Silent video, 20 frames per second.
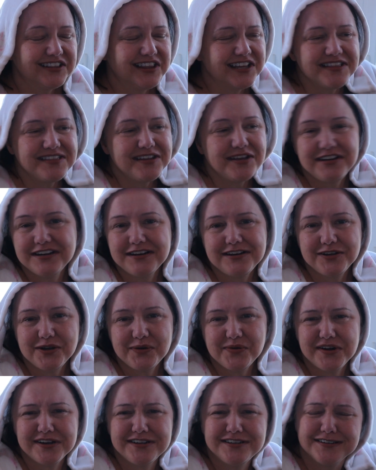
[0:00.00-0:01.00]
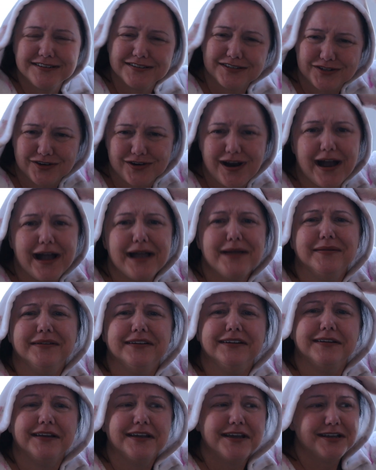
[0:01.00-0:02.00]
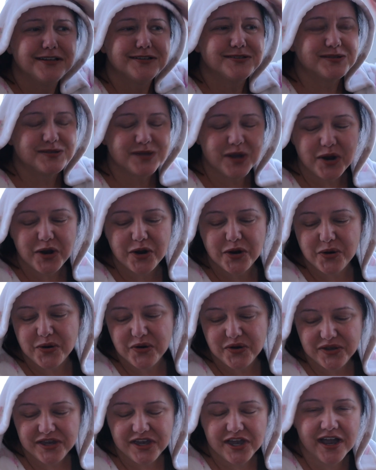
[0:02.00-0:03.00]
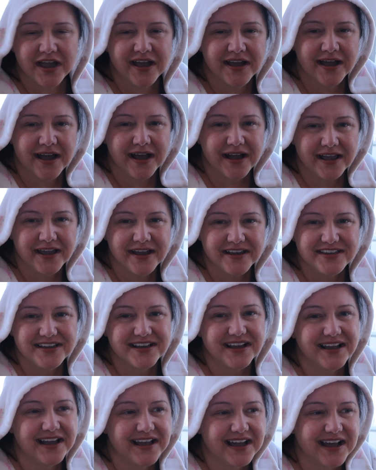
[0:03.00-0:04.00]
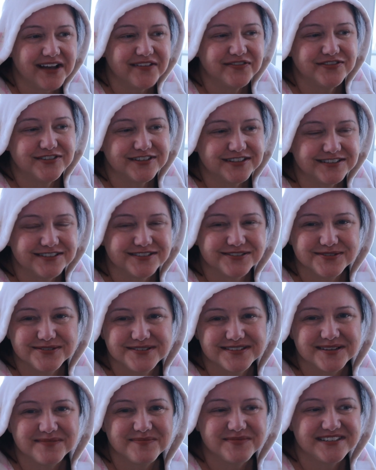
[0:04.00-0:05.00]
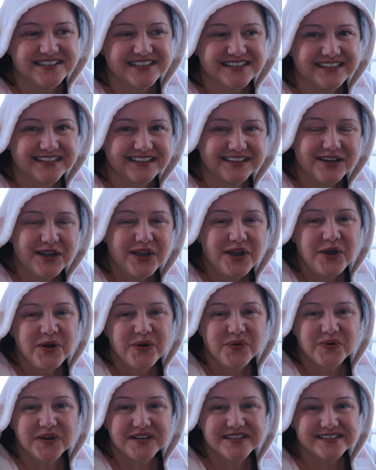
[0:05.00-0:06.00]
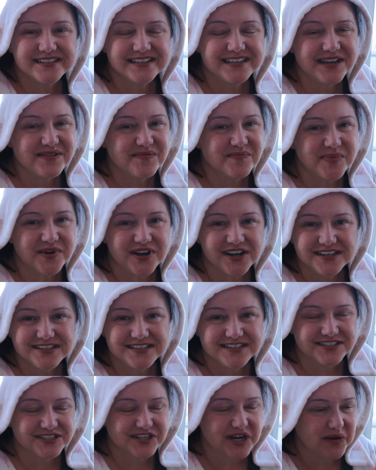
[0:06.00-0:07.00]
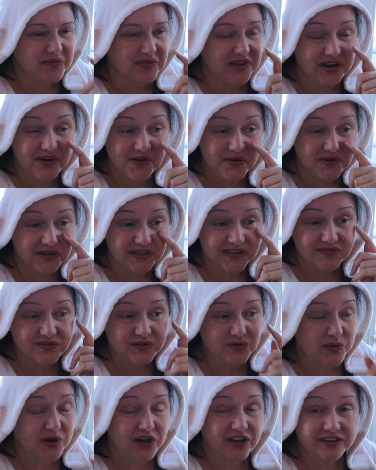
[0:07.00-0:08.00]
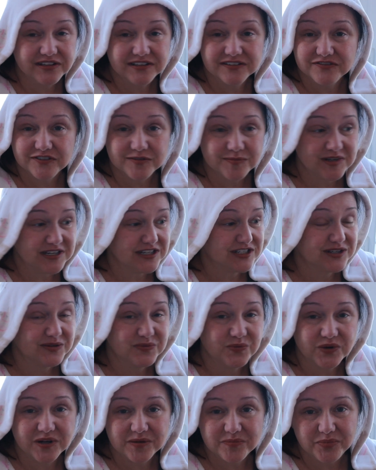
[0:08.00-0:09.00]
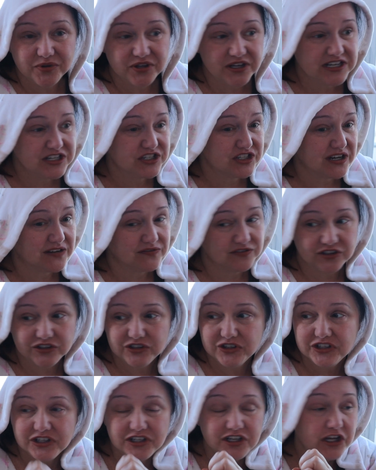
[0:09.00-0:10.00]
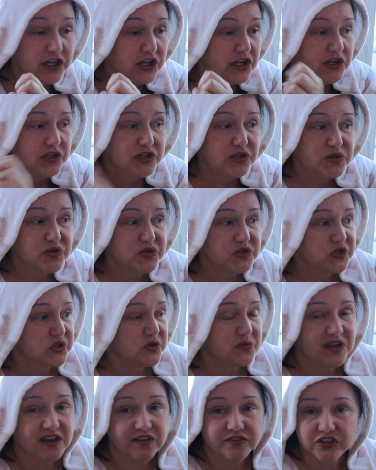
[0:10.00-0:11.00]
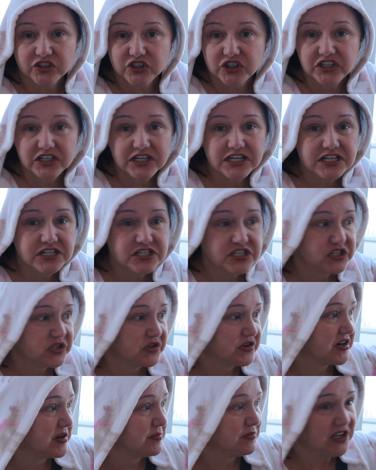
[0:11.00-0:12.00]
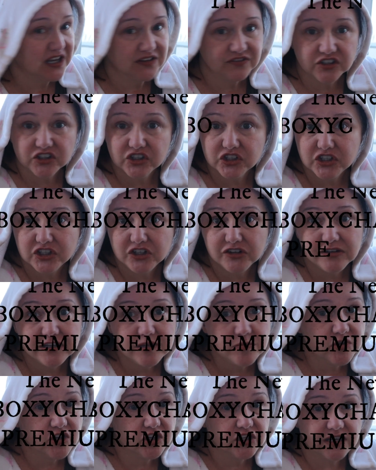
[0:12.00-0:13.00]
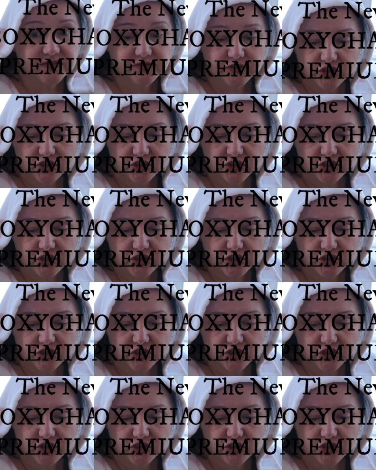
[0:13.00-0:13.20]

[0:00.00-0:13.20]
Then they didn't go on to describe it. So you have to do some digging. Once again, Boxycharm, they don't give you all the information in one place. You have to look at YouTube, you have to look at Instagram, you have to look at your email, you